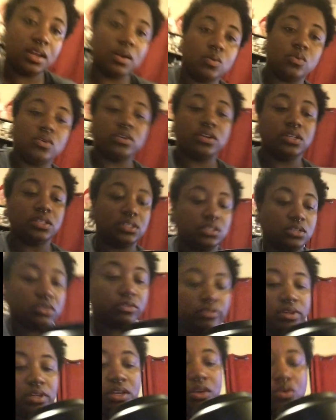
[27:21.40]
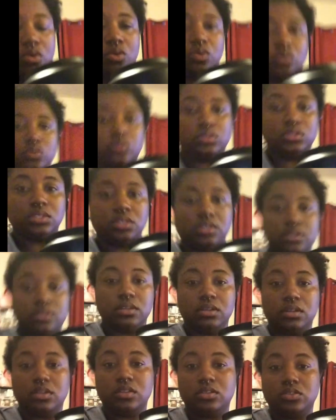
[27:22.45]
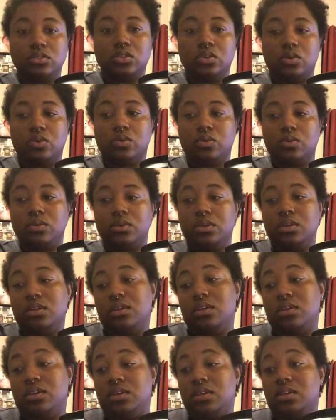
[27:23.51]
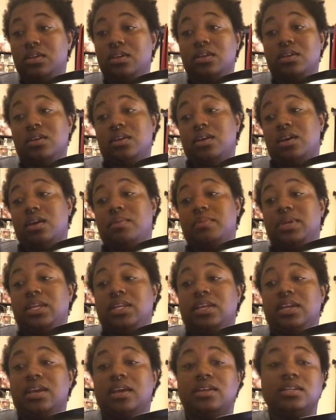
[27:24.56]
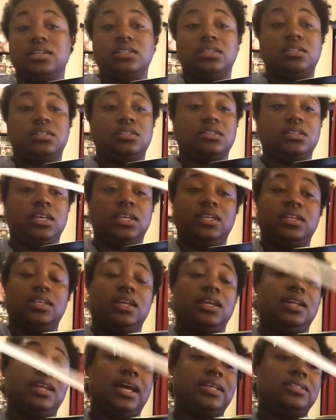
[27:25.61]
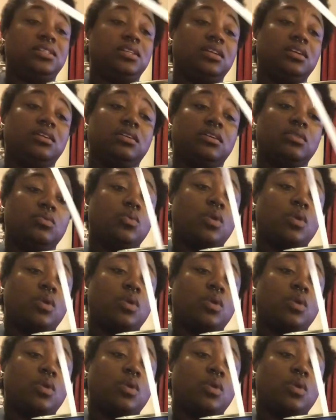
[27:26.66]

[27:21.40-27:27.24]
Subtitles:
that water is still really cold. So I mean, yeah, this it lasted a good